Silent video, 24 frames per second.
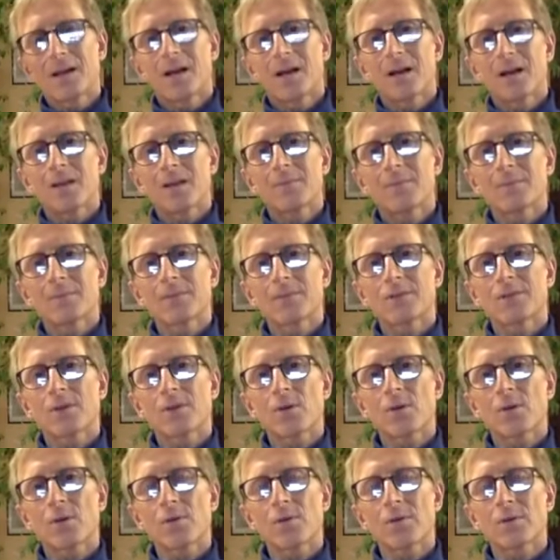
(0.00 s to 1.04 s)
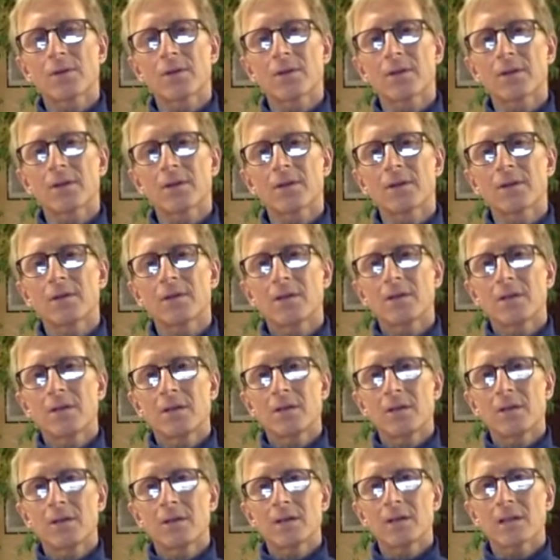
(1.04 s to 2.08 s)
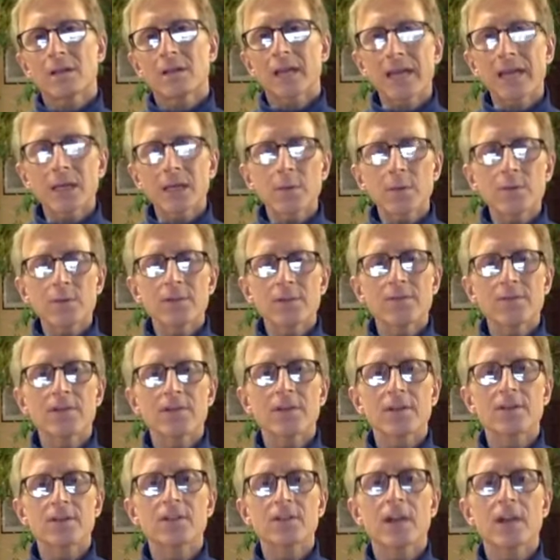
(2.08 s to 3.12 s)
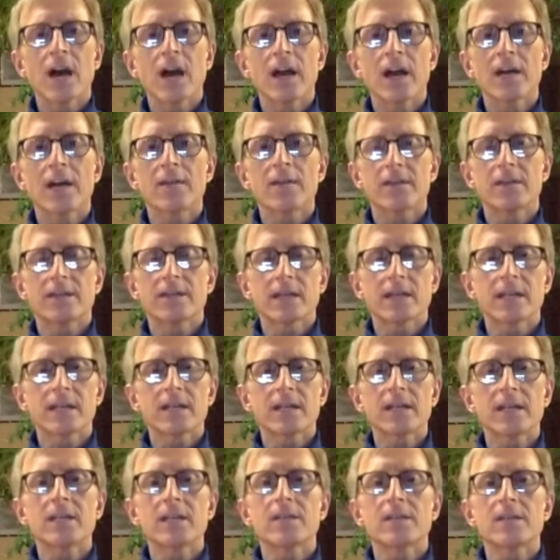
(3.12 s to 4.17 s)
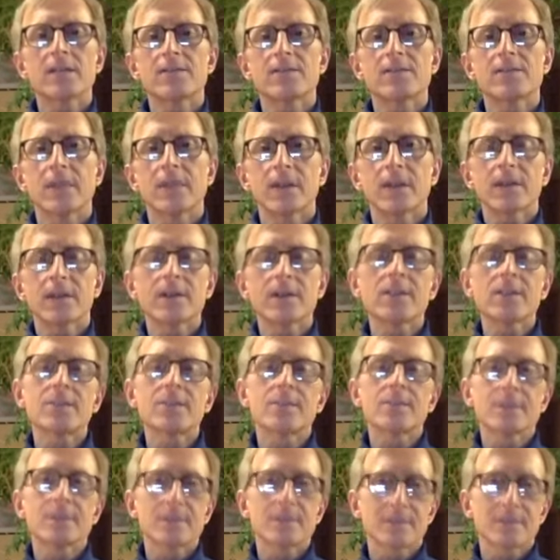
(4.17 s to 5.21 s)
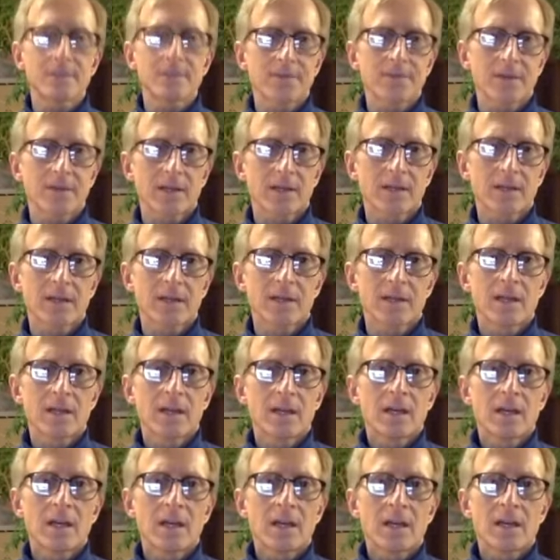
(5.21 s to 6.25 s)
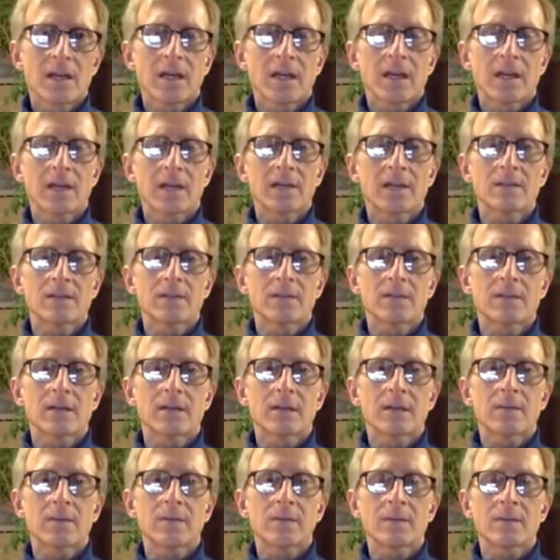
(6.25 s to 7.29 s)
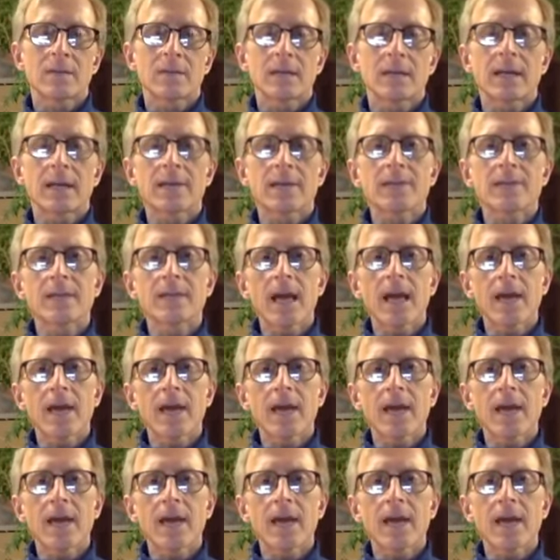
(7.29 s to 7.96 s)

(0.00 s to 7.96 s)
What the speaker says: So the language of Ashaya, the technique is very specific. And like I said, the